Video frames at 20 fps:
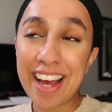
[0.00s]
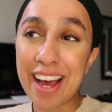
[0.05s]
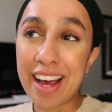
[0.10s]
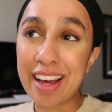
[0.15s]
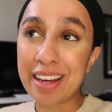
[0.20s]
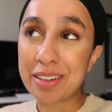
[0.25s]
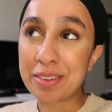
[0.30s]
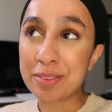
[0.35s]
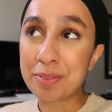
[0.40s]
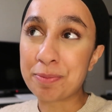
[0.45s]

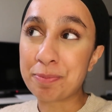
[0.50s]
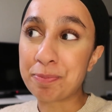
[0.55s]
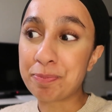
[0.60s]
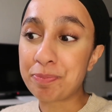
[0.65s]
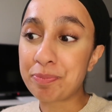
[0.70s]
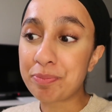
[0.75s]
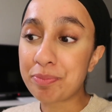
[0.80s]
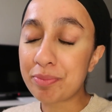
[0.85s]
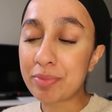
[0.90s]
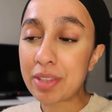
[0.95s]

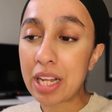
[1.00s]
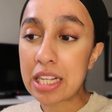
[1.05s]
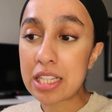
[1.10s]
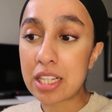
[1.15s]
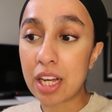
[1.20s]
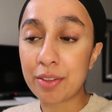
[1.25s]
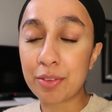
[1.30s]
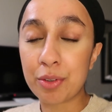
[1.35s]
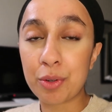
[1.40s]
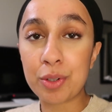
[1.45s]
um
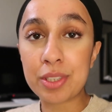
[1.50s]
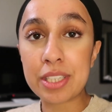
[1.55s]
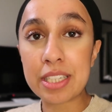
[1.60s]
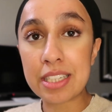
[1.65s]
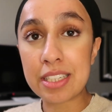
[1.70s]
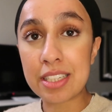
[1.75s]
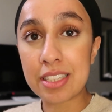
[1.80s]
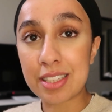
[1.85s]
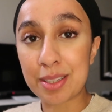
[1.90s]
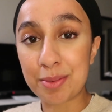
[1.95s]
so i've
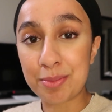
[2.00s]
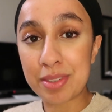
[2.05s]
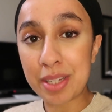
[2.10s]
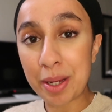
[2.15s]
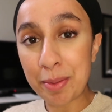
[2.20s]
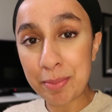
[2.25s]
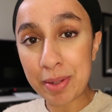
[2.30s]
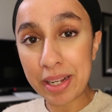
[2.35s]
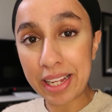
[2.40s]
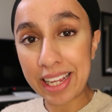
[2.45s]
ordered some
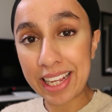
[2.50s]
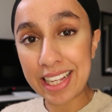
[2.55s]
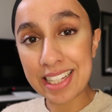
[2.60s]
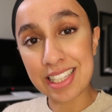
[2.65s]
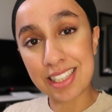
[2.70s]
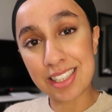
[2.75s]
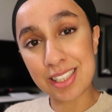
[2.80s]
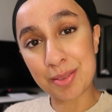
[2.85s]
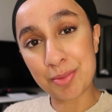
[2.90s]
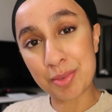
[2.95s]

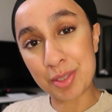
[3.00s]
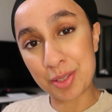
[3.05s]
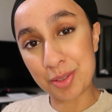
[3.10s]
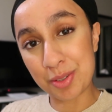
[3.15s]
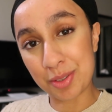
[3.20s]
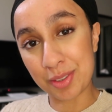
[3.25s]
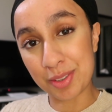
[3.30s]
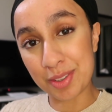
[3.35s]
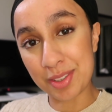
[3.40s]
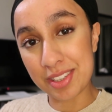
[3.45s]
dumplings and some
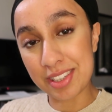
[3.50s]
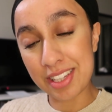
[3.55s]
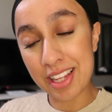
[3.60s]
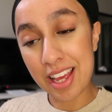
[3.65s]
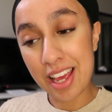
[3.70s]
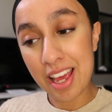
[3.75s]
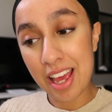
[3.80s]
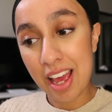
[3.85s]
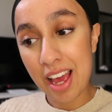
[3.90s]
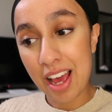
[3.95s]
noodles
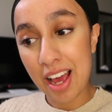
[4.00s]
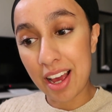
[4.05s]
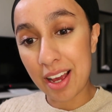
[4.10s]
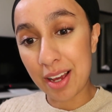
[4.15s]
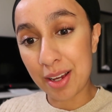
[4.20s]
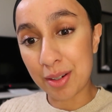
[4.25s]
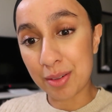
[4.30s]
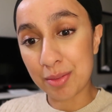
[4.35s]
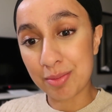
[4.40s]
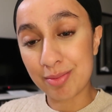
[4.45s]

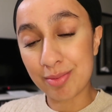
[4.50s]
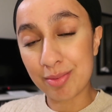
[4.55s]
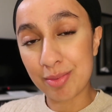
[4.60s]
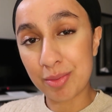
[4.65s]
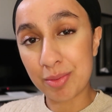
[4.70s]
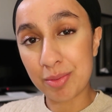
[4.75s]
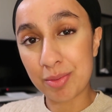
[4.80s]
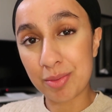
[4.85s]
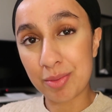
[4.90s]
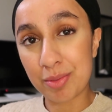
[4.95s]
um
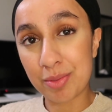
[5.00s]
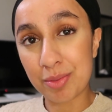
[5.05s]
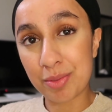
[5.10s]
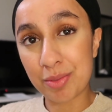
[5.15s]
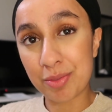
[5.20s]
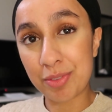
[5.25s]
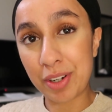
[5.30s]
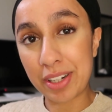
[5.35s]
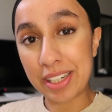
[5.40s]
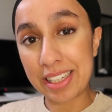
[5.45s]

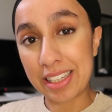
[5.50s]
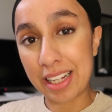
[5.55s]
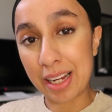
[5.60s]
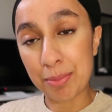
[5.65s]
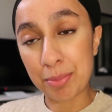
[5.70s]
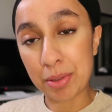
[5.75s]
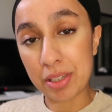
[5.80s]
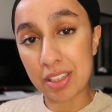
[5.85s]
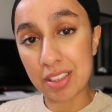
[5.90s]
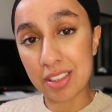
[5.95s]
funny
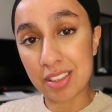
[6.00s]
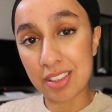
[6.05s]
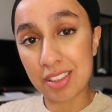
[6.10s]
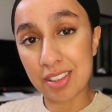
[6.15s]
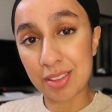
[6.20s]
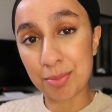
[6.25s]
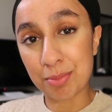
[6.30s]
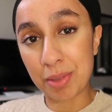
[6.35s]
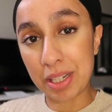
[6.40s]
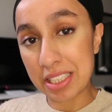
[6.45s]
that because
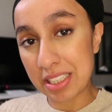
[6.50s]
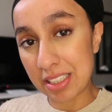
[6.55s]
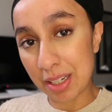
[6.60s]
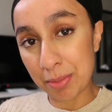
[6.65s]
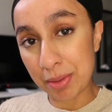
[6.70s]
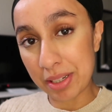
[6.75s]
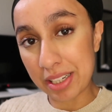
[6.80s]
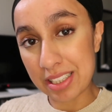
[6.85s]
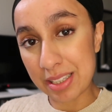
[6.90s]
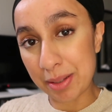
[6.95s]
my
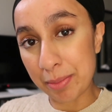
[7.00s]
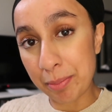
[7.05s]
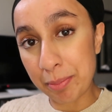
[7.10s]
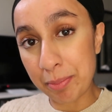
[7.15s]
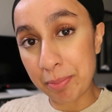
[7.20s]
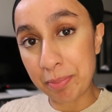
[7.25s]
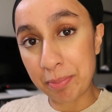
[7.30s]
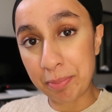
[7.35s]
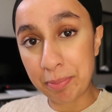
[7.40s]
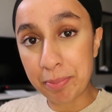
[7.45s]
stomach's
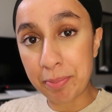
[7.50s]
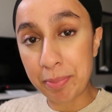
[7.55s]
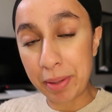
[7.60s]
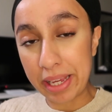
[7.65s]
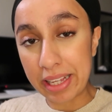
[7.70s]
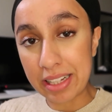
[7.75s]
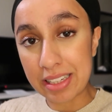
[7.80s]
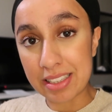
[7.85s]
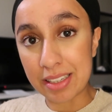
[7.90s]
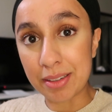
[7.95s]
in
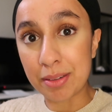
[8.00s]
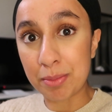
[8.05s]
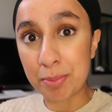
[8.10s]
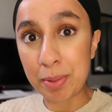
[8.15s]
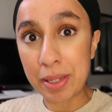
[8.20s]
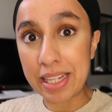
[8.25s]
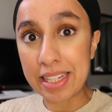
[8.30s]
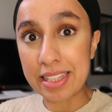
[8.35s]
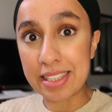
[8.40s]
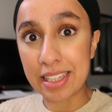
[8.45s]
bits and
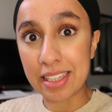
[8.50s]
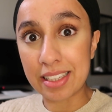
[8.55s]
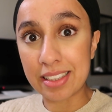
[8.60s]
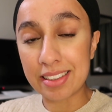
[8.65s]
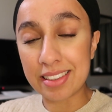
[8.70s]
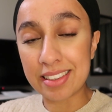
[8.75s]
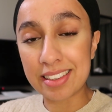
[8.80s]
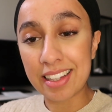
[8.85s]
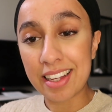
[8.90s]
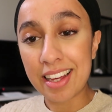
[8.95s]

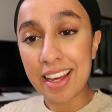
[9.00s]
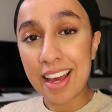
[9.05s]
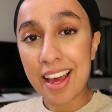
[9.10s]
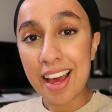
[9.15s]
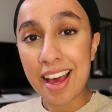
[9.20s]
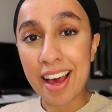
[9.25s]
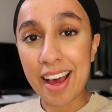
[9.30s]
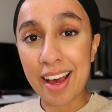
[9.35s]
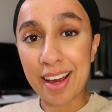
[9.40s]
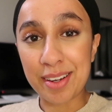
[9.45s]
pieces
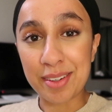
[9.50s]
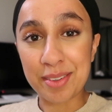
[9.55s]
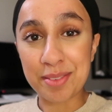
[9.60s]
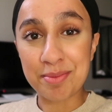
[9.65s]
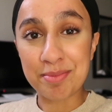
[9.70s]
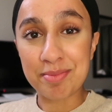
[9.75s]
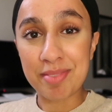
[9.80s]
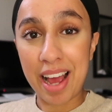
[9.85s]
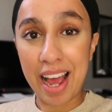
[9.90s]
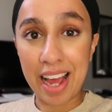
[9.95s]

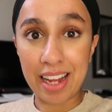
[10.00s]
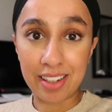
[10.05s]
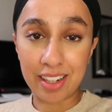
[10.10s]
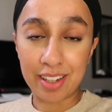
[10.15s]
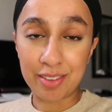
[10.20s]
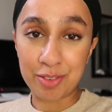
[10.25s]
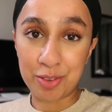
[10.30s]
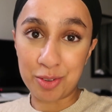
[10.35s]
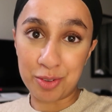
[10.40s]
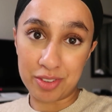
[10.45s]
um, and
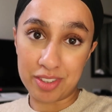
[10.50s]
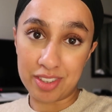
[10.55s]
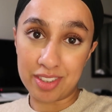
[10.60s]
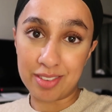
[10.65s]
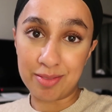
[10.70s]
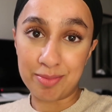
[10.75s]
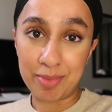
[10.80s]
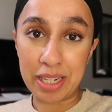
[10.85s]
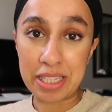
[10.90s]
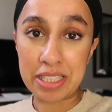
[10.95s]
I've
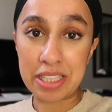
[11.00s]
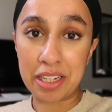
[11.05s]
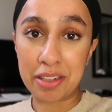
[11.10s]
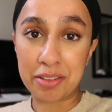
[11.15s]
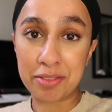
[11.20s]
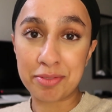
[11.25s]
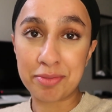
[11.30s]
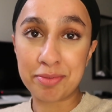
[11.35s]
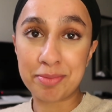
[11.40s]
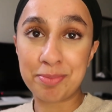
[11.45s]
ordered
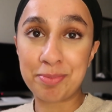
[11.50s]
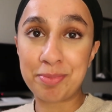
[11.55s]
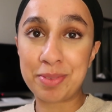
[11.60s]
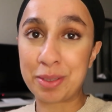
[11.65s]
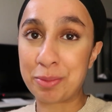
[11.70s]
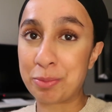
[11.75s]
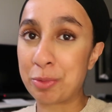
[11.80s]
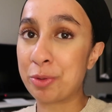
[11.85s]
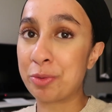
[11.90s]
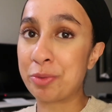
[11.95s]
myself
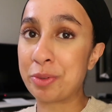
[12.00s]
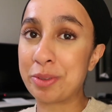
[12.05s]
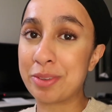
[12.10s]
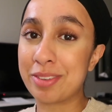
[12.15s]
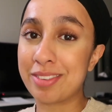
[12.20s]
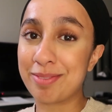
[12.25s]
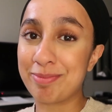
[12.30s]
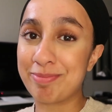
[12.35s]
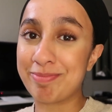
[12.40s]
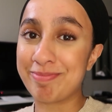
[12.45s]
some more food.